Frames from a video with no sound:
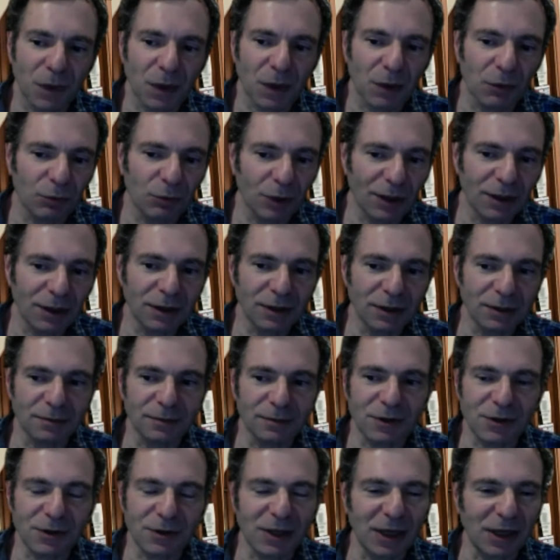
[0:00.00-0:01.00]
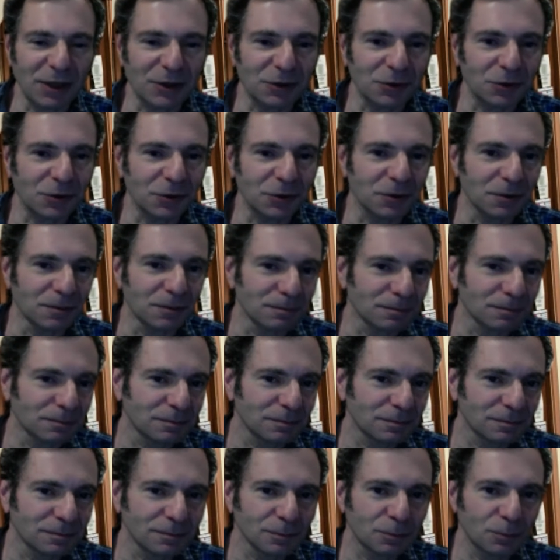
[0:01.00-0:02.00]
writing standard
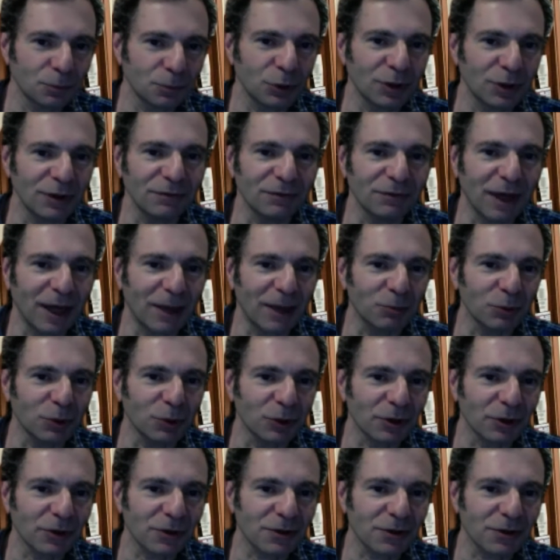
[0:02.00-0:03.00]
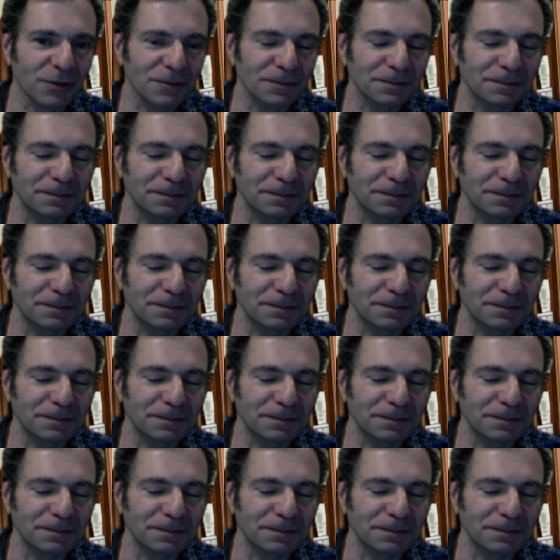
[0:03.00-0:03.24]
prefab works.